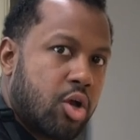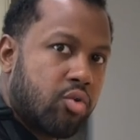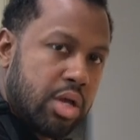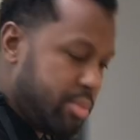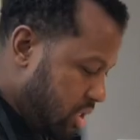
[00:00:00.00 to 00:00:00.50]

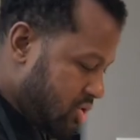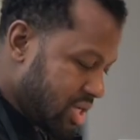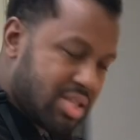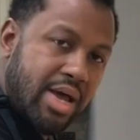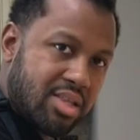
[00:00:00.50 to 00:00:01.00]
Creamy,
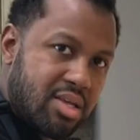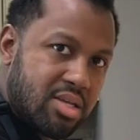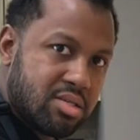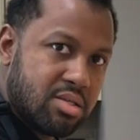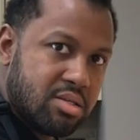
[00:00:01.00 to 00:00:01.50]
just like
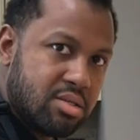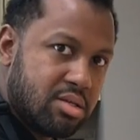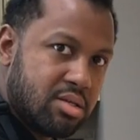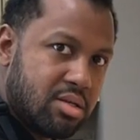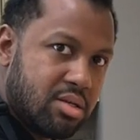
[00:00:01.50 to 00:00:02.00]
this.
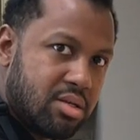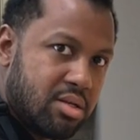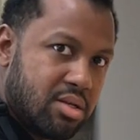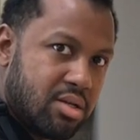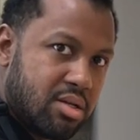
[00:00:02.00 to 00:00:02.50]

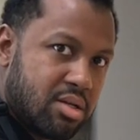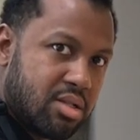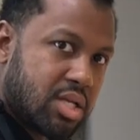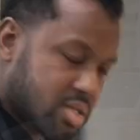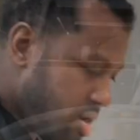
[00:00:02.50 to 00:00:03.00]
Let's